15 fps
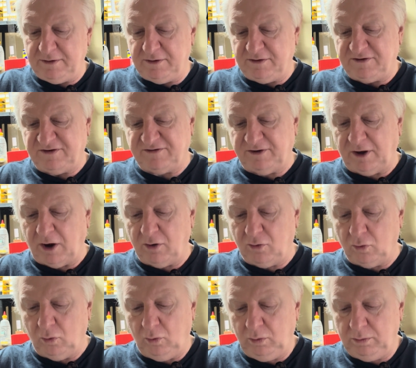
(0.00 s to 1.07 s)
just
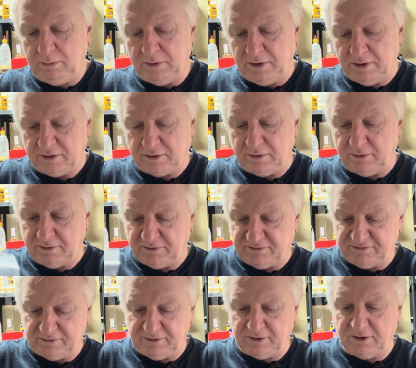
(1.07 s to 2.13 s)
local. I've
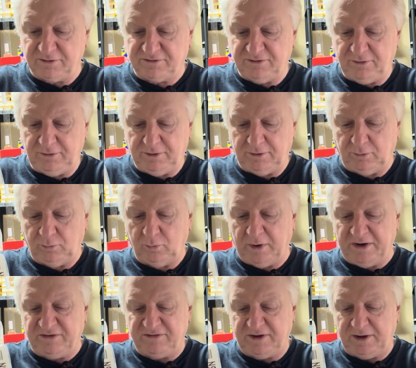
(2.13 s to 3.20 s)
got 2 little
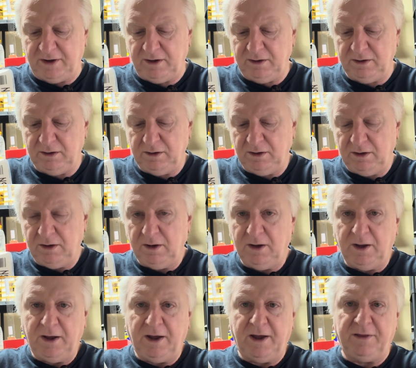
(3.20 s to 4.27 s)
ones here,
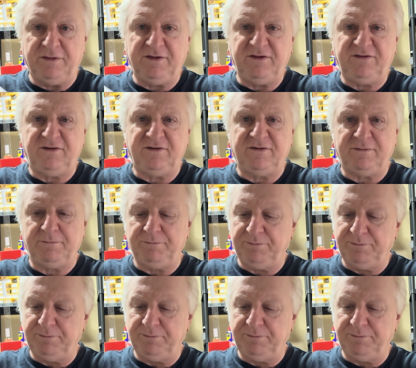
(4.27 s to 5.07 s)
and this is